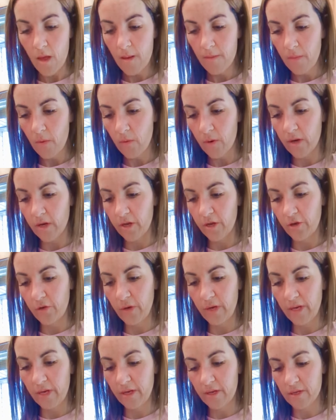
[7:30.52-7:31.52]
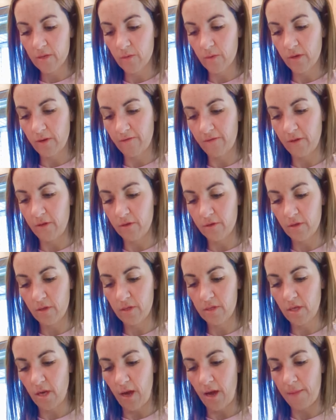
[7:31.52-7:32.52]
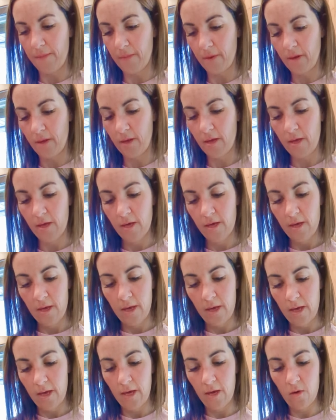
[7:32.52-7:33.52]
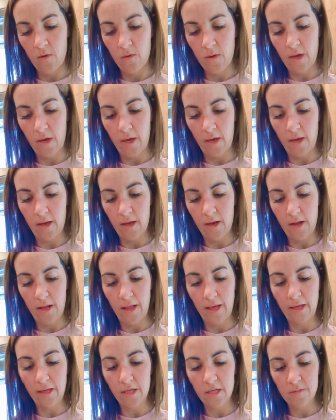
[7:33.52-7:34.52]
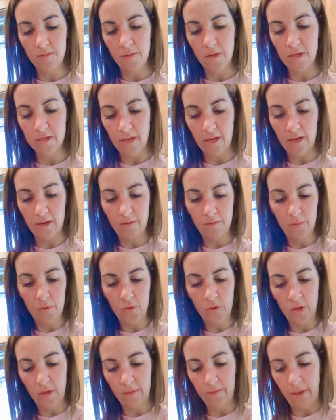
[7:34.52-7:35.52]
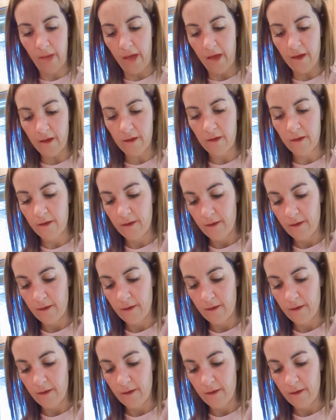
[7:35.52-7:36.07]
But we're gonna do it because we're gonna fill to the top. A-okay. And I like this because I can pull it back.